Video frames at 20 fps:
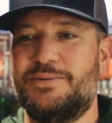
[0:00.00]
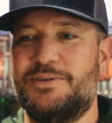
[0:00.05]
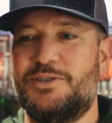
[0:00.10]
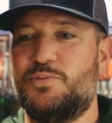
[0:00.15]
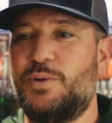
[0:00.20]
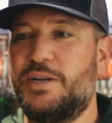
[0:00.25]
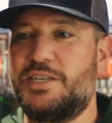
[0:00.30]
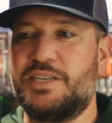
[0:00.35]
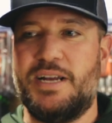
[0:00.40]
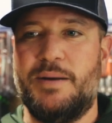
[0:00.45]

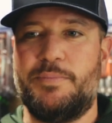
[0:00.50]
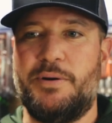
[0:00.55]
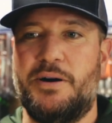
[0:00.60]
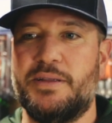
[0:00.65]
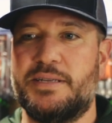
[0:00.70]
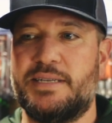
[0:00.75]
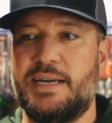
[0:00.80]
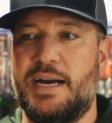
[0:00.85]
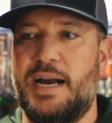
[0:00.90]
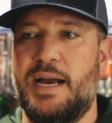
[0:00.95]
switch it up all
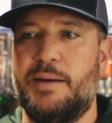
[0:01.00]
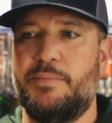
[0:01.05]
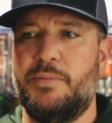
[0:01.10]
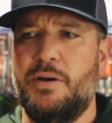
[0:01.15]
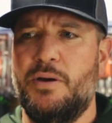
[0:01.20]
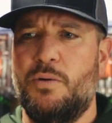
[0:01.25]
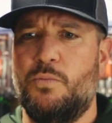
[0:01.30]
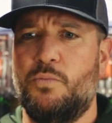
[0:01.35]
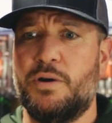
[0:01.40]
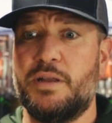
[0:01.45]
the time.
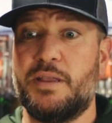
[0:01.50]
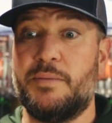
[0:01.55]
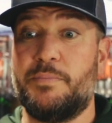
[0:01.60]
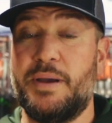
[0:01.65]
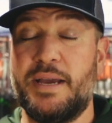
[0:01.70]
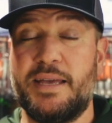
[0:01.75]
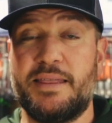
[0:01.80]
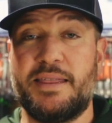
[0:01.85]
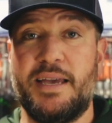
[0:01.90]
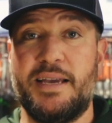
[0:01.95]
One of the
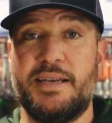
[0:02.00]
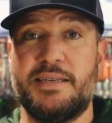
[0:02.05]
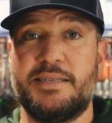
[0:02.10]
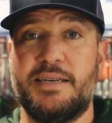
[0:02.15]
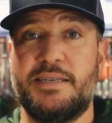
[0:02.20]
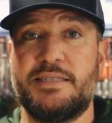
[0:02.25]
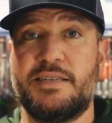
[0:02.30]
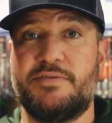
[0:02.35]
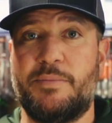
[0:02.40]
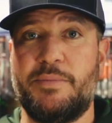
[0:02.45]
big things
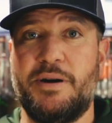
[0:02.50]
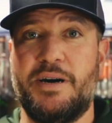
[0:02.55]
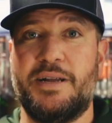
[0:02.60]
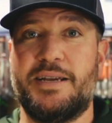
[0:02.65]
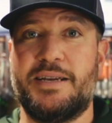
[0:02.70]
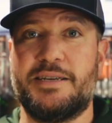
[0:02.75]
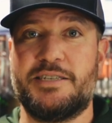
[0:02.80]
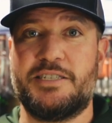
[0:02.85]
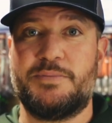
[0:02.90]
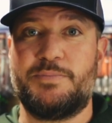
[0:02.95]
is if I'm
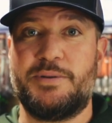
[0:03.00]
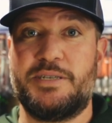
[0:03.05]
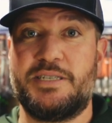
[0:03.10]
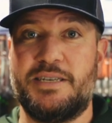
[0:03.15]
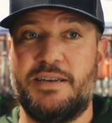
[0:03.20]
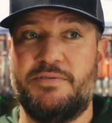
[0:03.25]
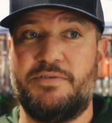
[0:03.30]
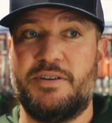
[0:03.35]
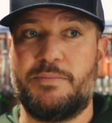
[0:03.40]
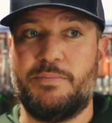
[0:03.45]
hunting a
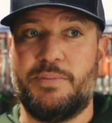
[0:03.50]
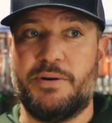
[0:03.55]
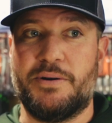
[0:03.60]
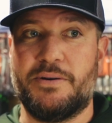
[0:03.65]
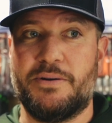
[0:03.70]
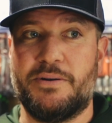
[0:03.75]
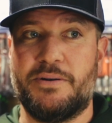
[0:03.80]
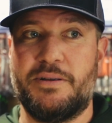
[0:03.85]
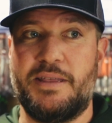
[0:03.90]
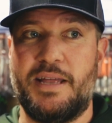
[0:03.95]
specific
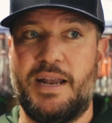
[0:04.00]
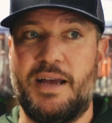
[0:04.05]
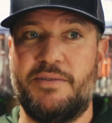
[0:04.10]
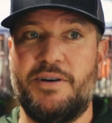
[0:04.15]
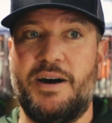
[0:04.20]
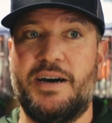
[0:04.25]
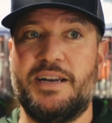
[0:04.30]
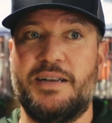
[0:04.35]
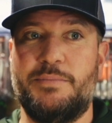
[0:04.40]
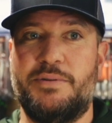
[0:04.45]
bird that I've
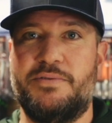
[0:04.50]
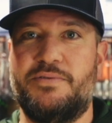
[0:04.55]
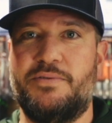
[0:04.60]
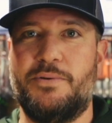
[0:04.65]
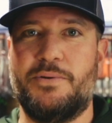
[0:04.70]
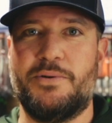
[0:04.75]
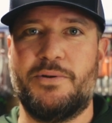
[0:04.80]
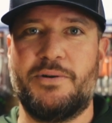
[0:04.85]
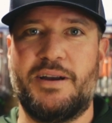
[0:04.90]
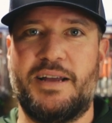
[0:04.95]
hunted
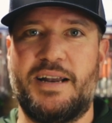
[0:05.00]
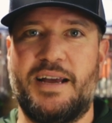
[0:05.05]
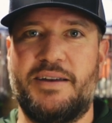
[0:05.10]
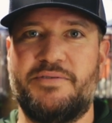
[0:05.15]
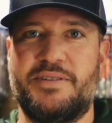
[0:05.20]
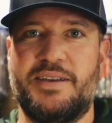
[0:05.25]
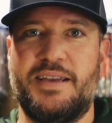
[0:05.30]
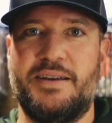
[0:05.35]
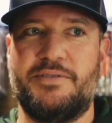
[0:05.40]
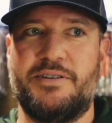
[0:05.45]
before and
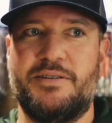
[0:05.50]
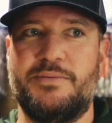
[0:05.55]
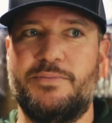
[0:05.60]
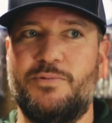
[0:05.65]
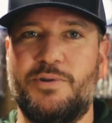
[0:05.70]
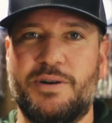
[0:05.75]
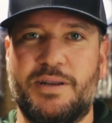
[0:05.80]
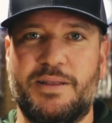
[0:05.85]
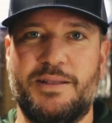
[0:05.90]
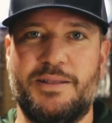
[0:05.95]
I've given him
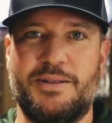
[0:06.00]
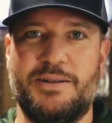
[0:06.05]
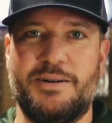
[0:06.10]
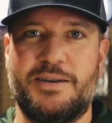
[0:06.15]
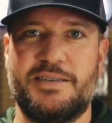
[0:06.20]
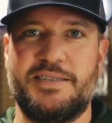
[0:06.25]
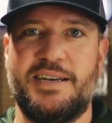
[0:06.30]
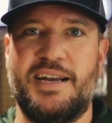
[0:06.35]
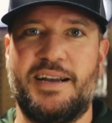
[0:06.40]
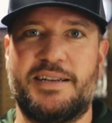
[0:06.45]
one of the
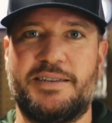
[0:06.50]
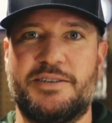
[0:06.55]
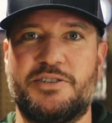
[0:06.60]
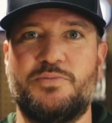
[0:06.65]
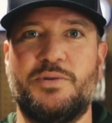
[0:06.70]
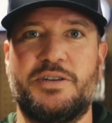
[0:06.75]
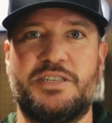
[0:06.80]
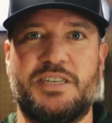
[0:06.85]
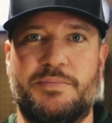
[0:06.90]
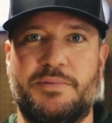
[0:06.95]
looks, I like to
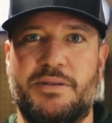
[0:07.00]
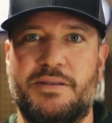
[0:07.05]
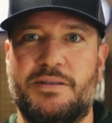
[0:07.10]
switch up the